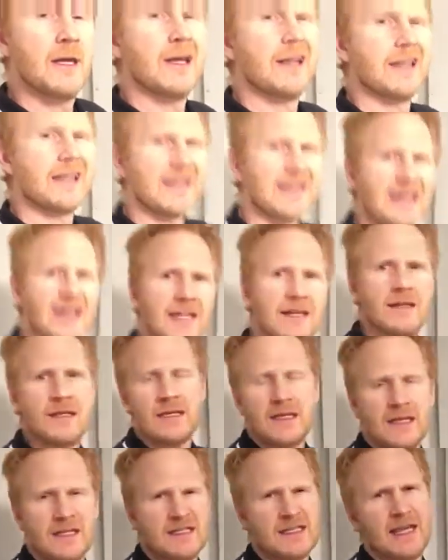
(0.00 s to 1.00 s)
And again,
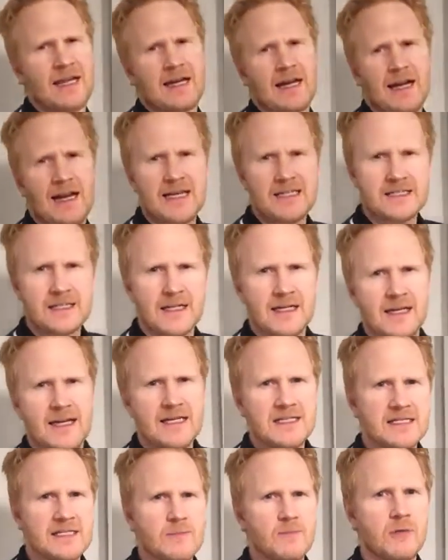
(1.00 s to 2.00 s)
it's that classic
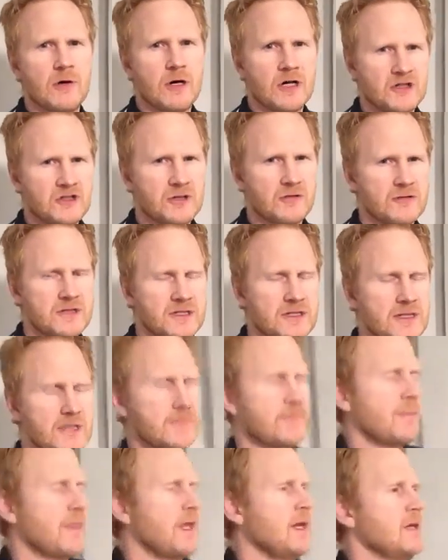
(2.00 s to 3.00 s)
lazy posture, isn't it?
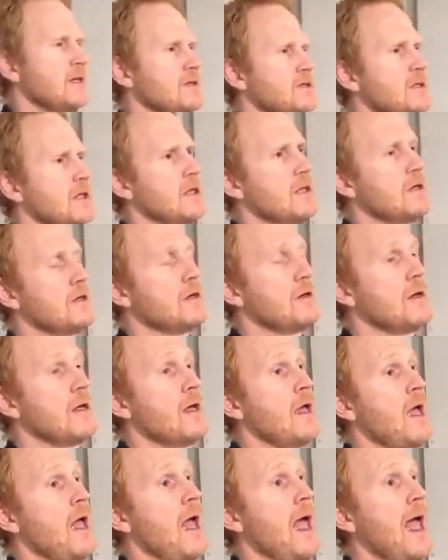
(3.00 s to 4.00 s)
So
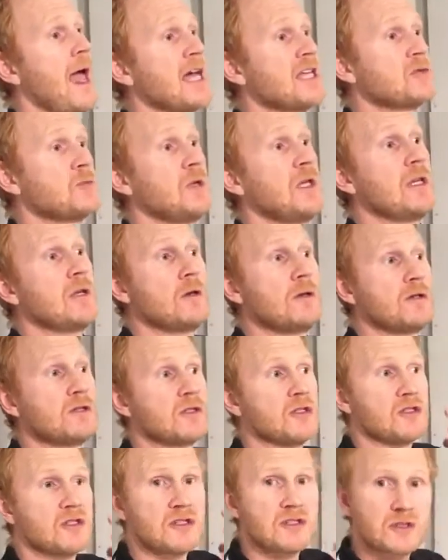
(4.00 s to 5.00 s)
as we learn
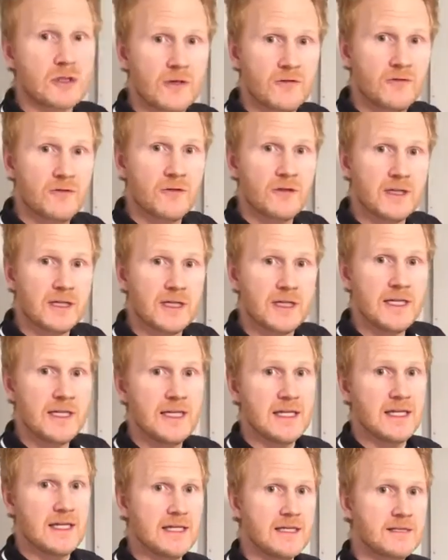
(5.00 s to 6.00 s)
to soften the
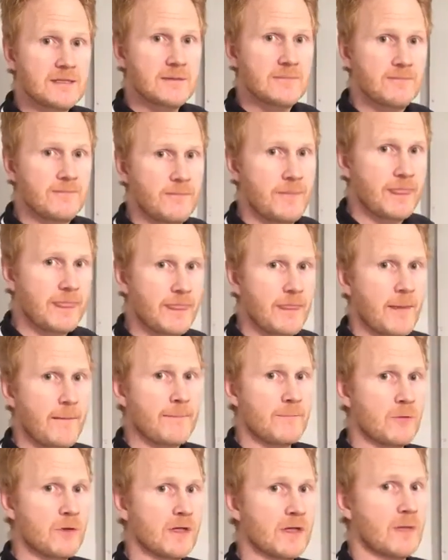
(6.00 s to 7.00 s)
knees,
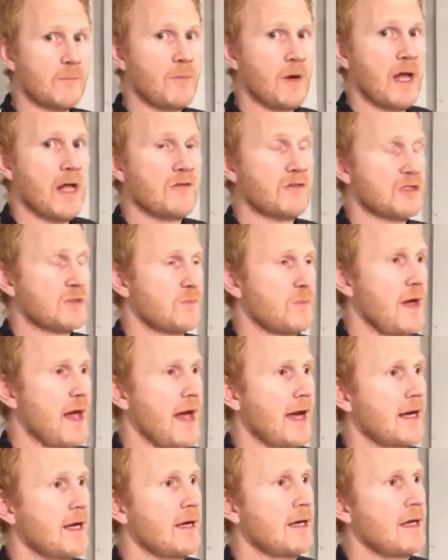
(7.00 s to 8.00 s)
bring the pelvis
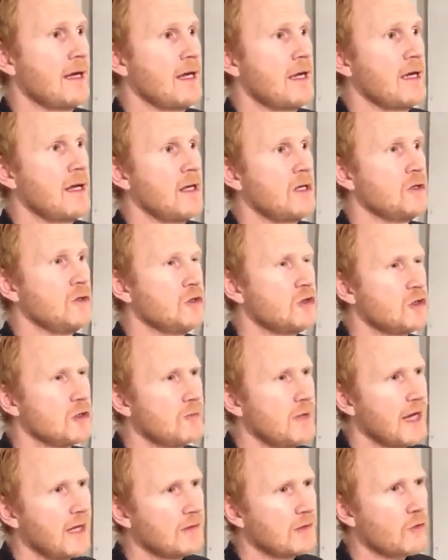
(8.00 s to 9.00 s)
back, you should
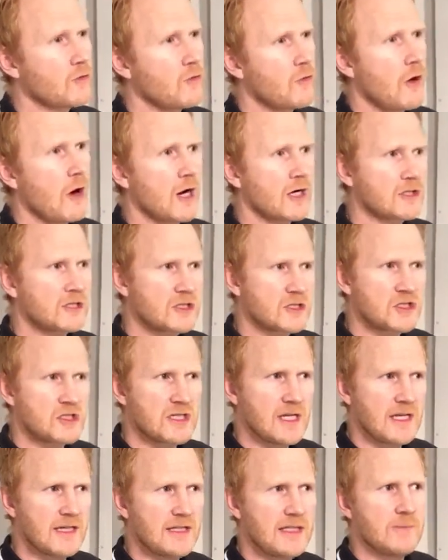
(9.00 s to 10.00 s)
be able to rock just
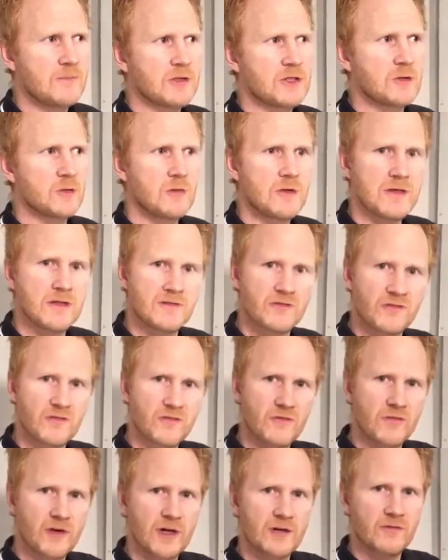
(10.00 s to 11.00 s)
gently between the
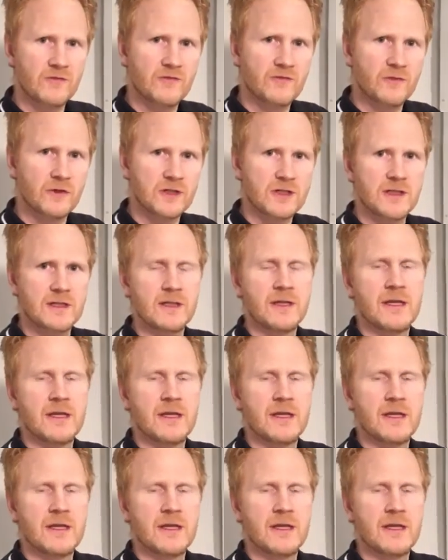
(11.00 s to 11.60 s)
front foot